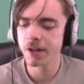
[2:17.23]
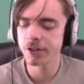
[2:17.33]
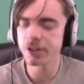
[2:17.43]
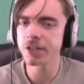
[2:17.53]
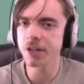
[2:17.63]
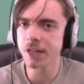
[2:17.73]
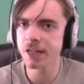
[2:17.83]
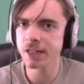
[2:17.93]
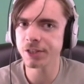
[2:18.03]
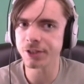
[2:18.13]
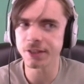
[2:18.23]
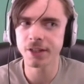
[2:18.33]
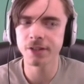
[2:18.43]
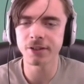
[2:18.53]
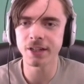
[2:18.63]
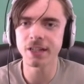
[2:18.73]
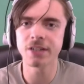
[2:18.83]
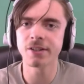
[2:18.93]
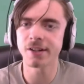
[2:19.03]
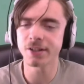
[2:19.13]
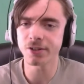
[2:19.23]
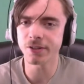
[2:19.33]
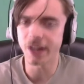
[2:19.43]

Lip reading: So he started getting attention. So then he started doing